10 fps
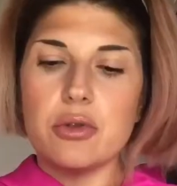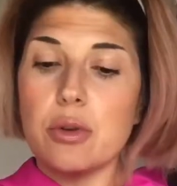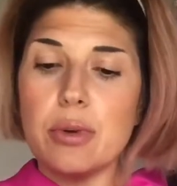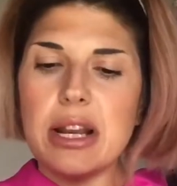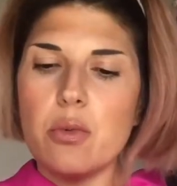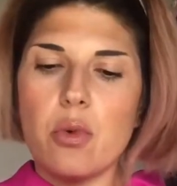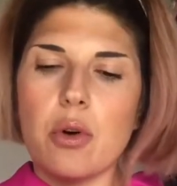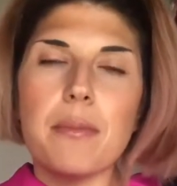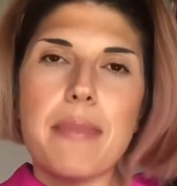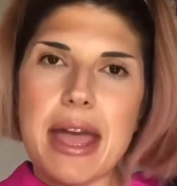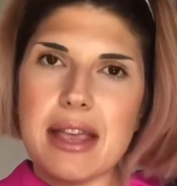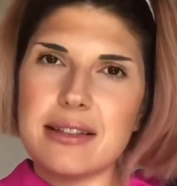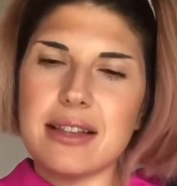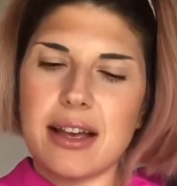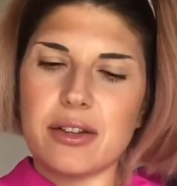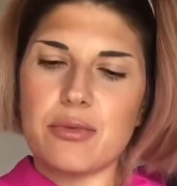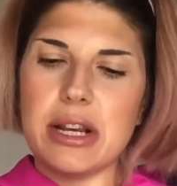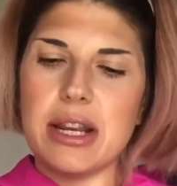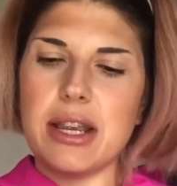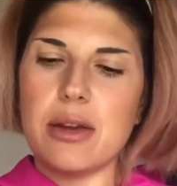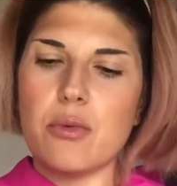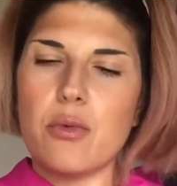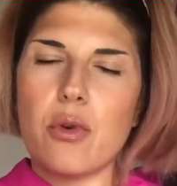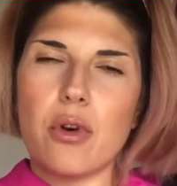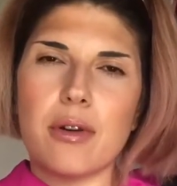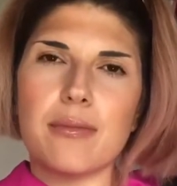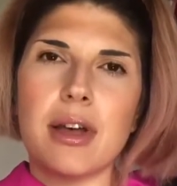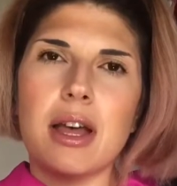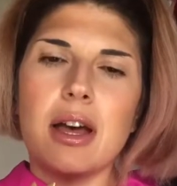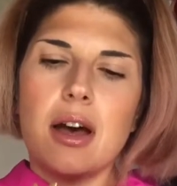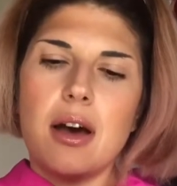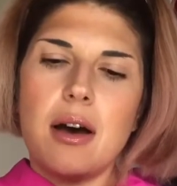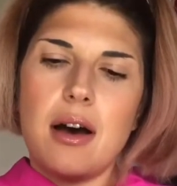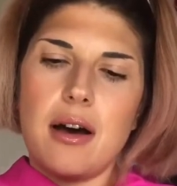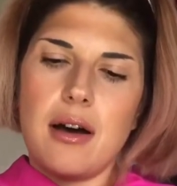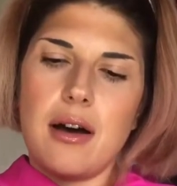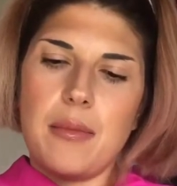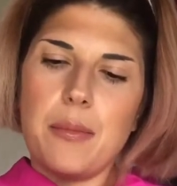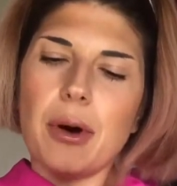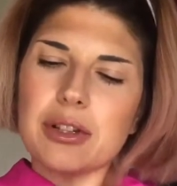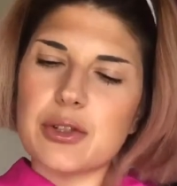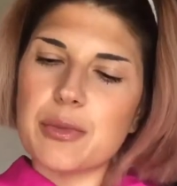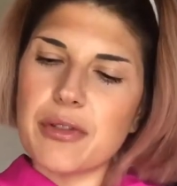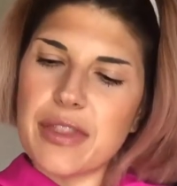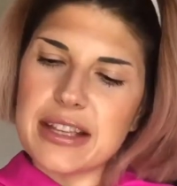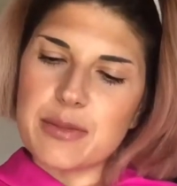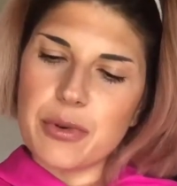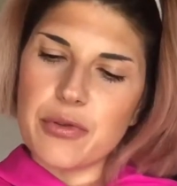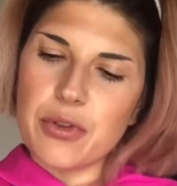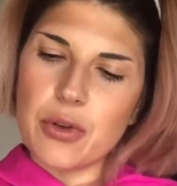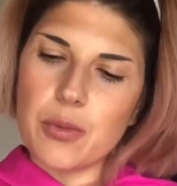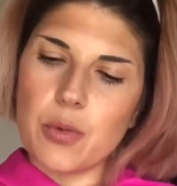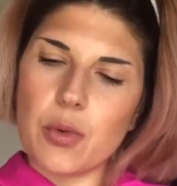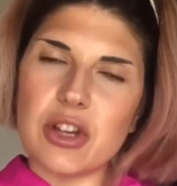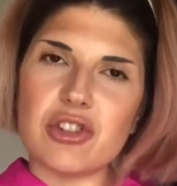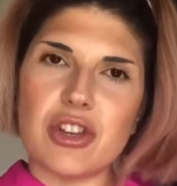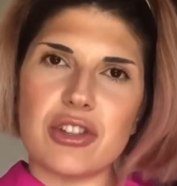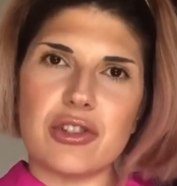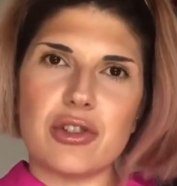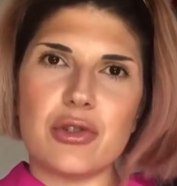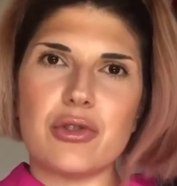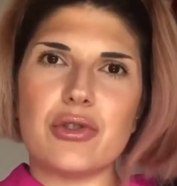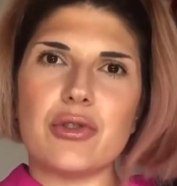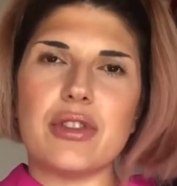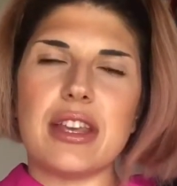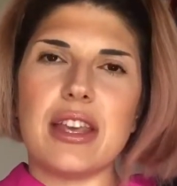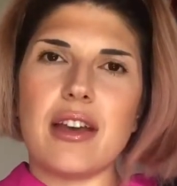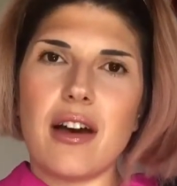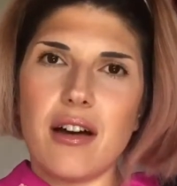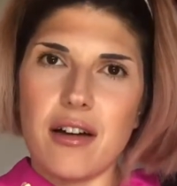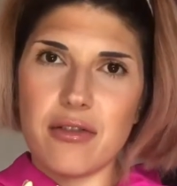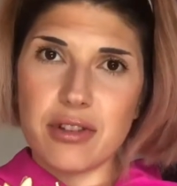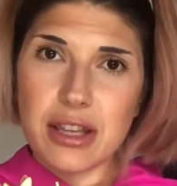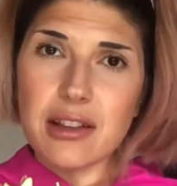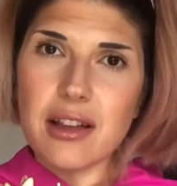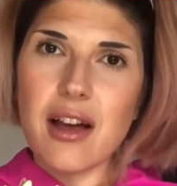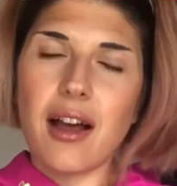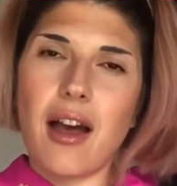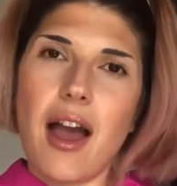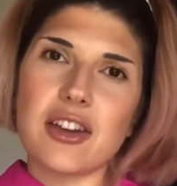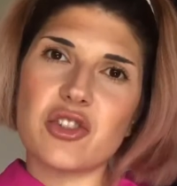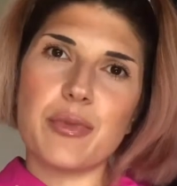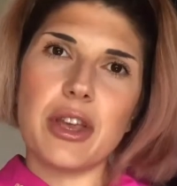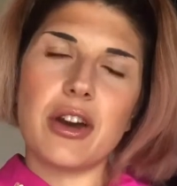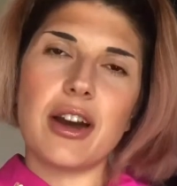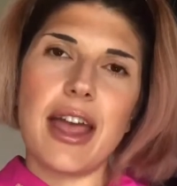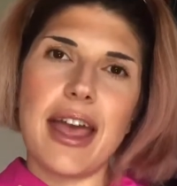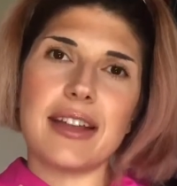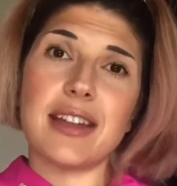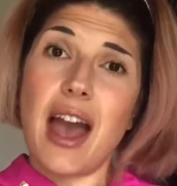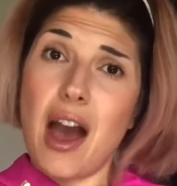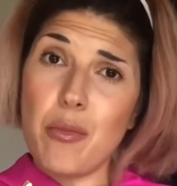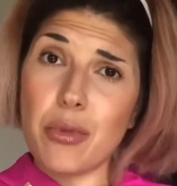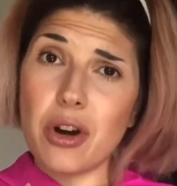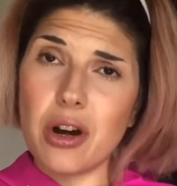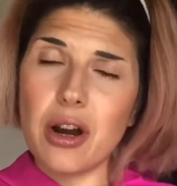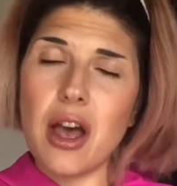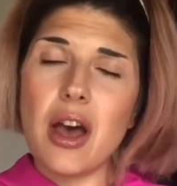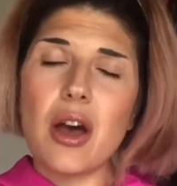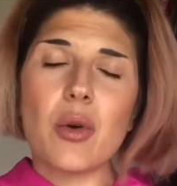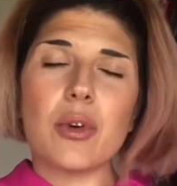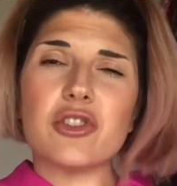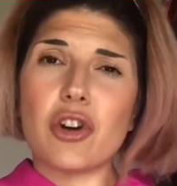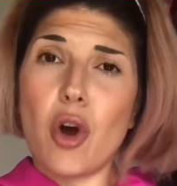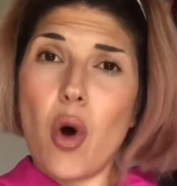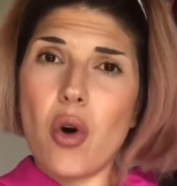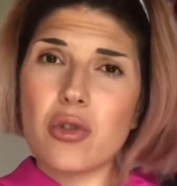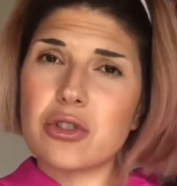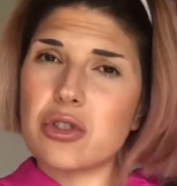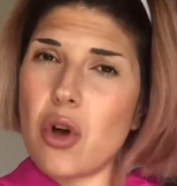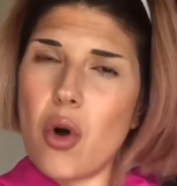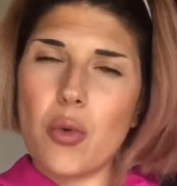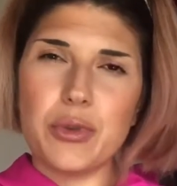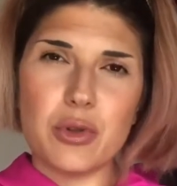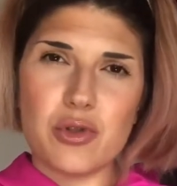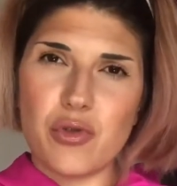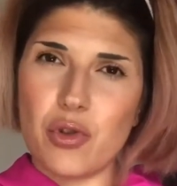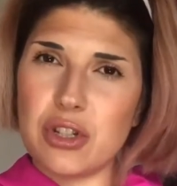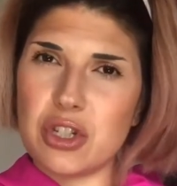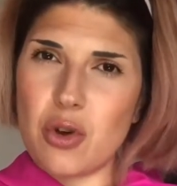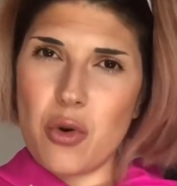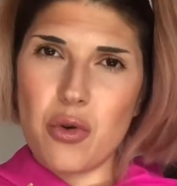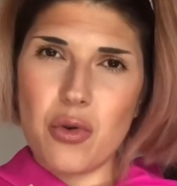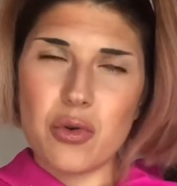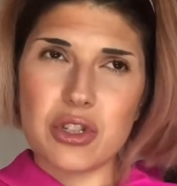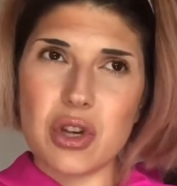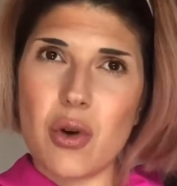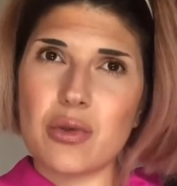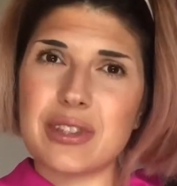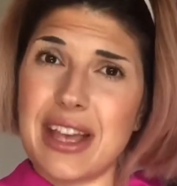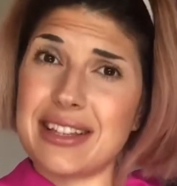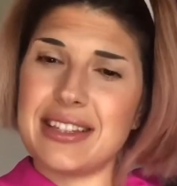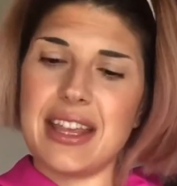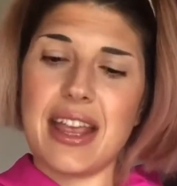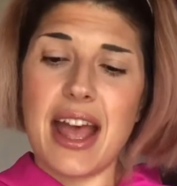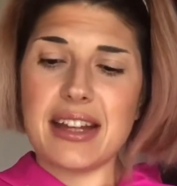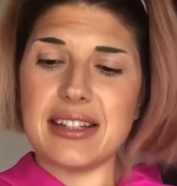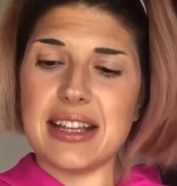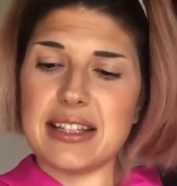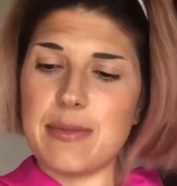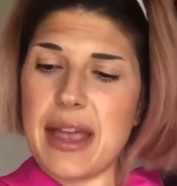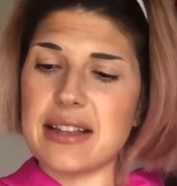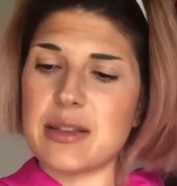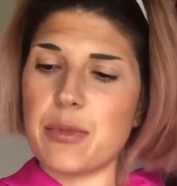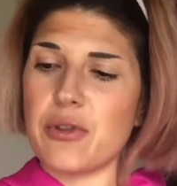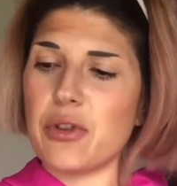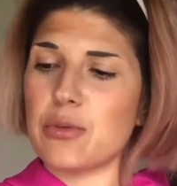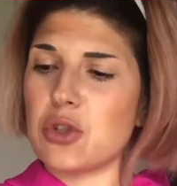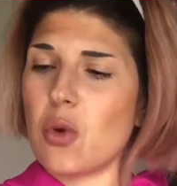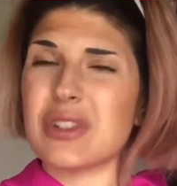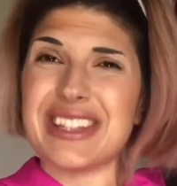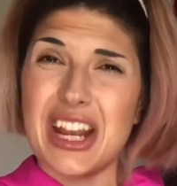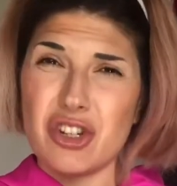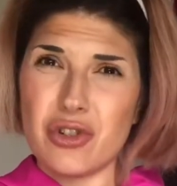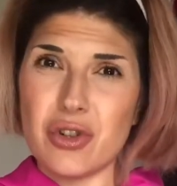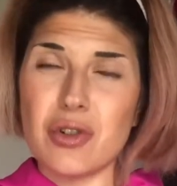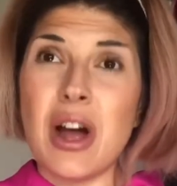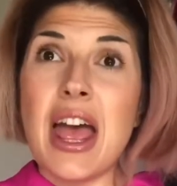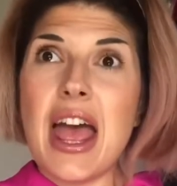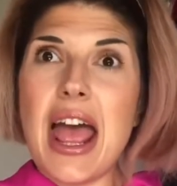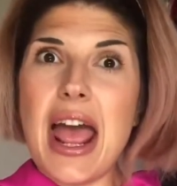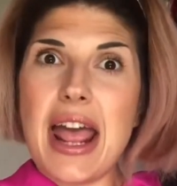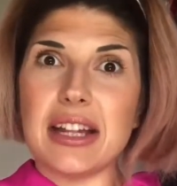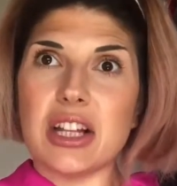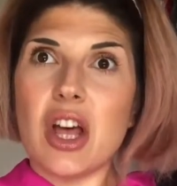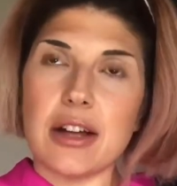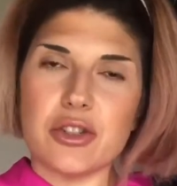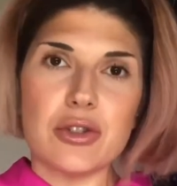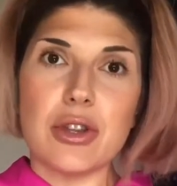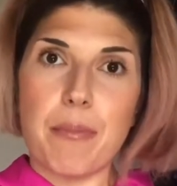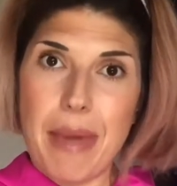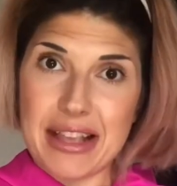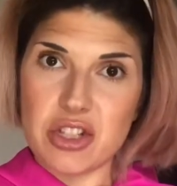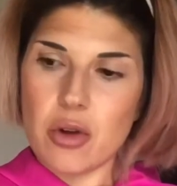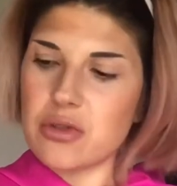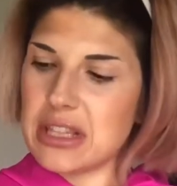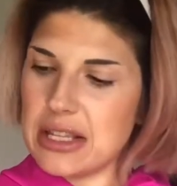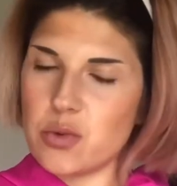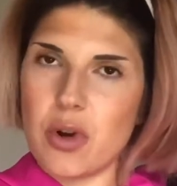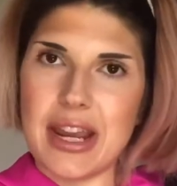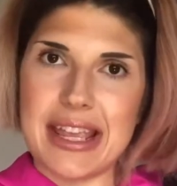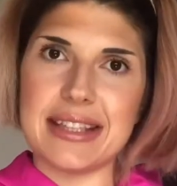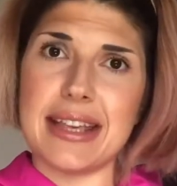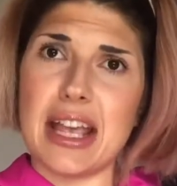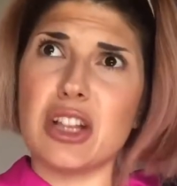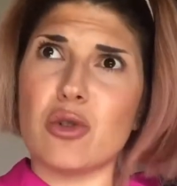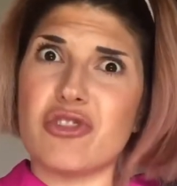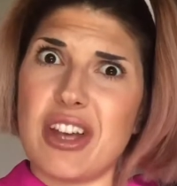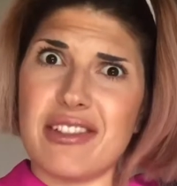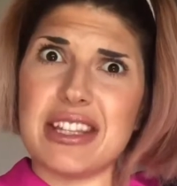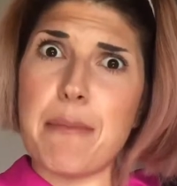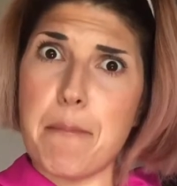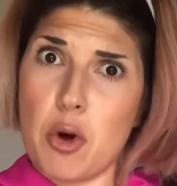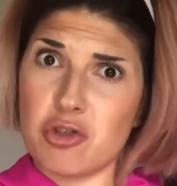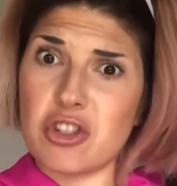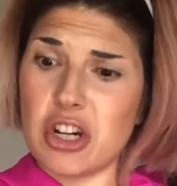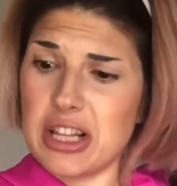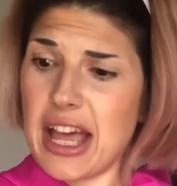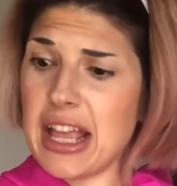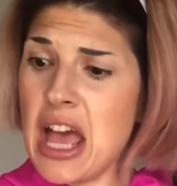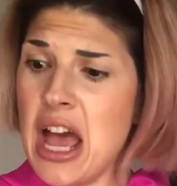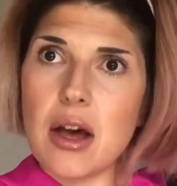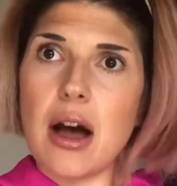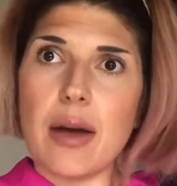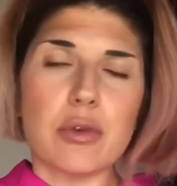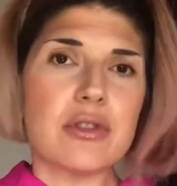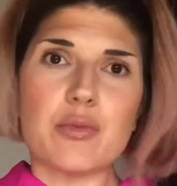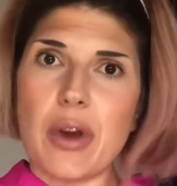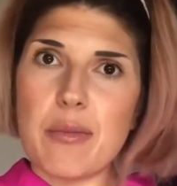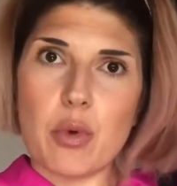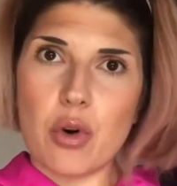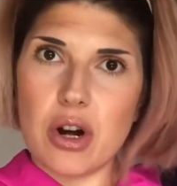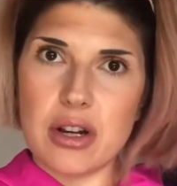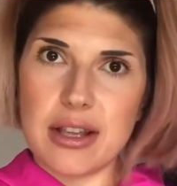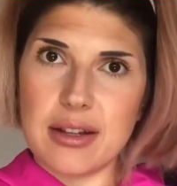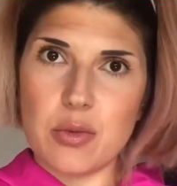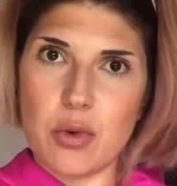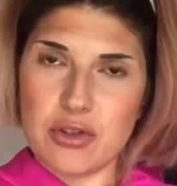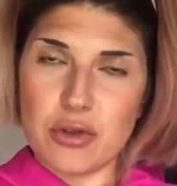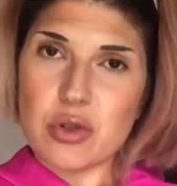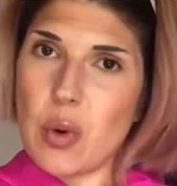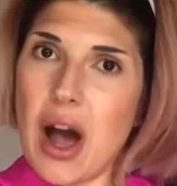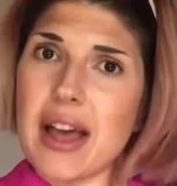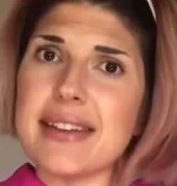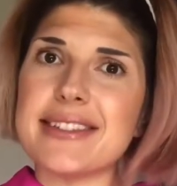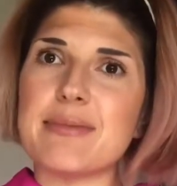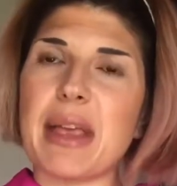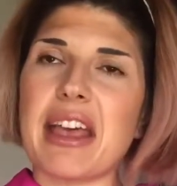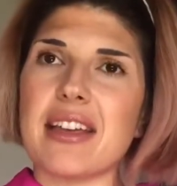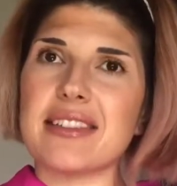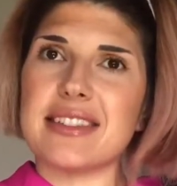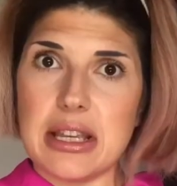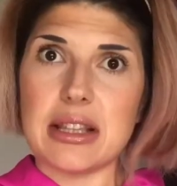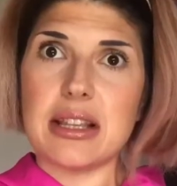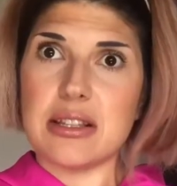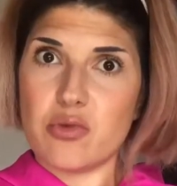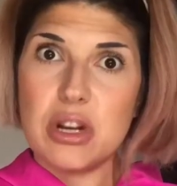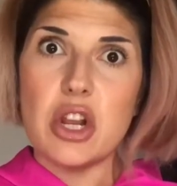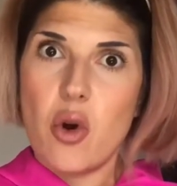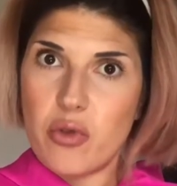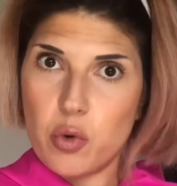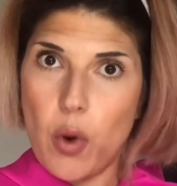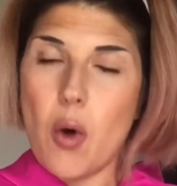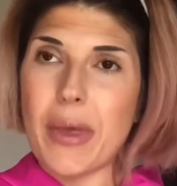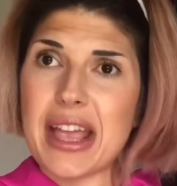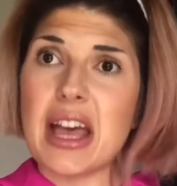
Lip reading: really warm base, like the really warm bottom of this perfume, which is due to the vanilla, cashmere and amber, which are all so beautiful and so sexy, and this makes the perfume so sensual. And due to the base notes, this one is a longevity monster. Like, I wouldn't spray more than once or twice because it is really overwhelming.